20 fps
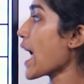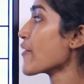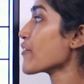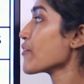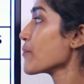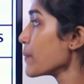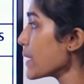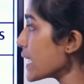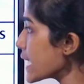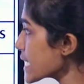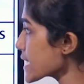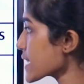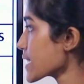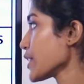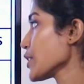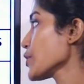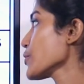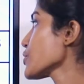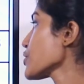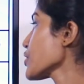have means
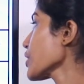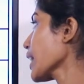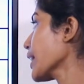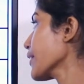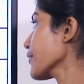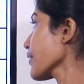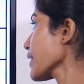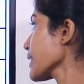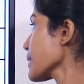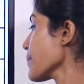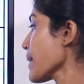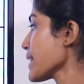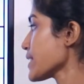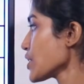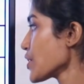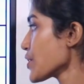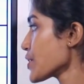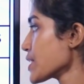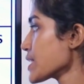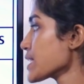used to convey the
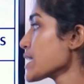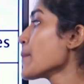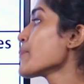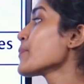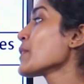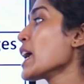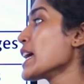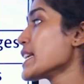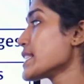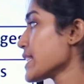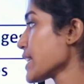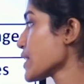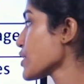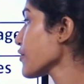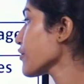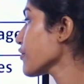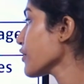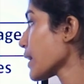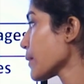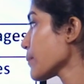messages, set
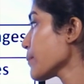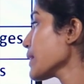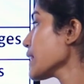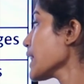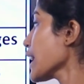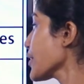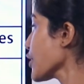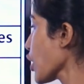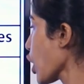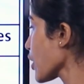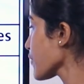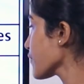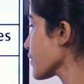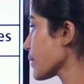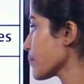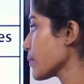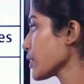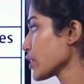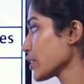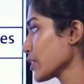of verbal and
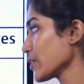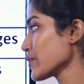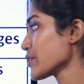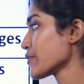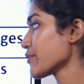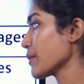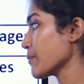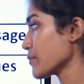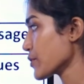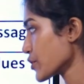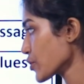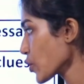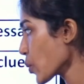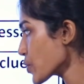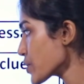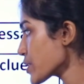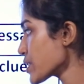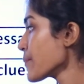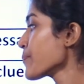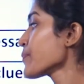non-verbal clues from
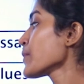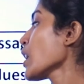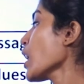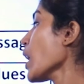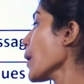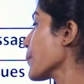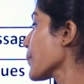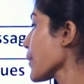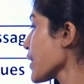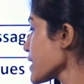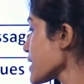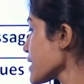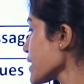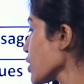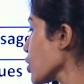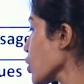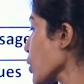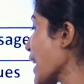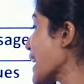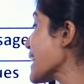source, a
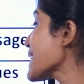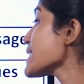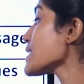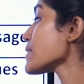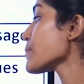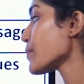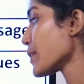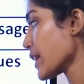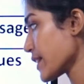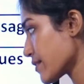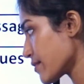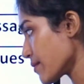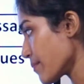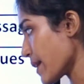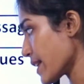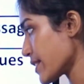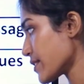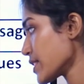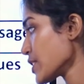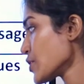person who interprets the
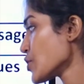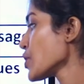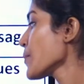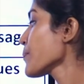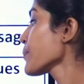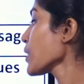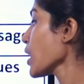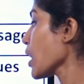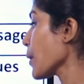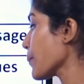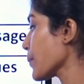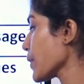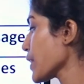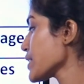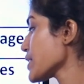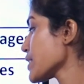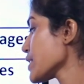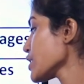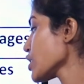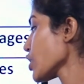message, a
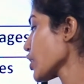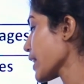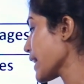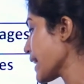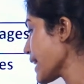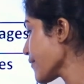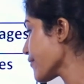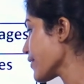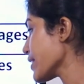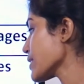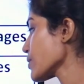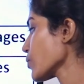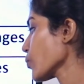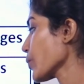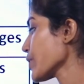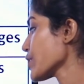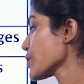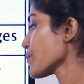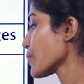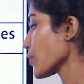person or an event
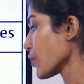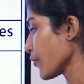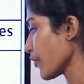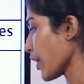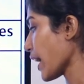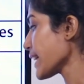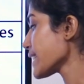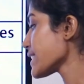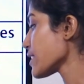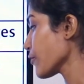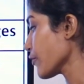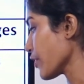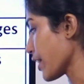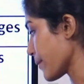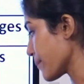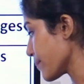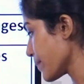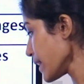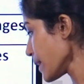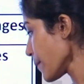which provides a
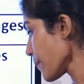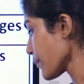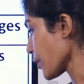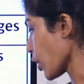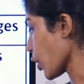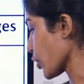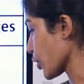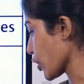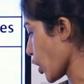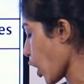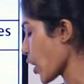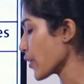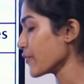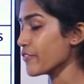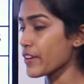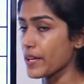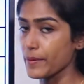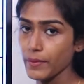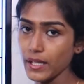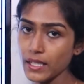verbal or
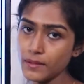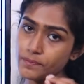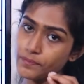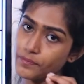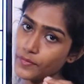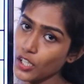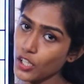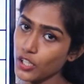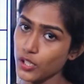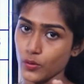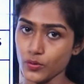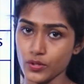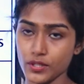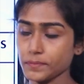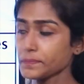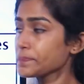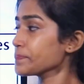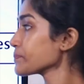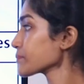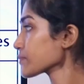non-verbal clues.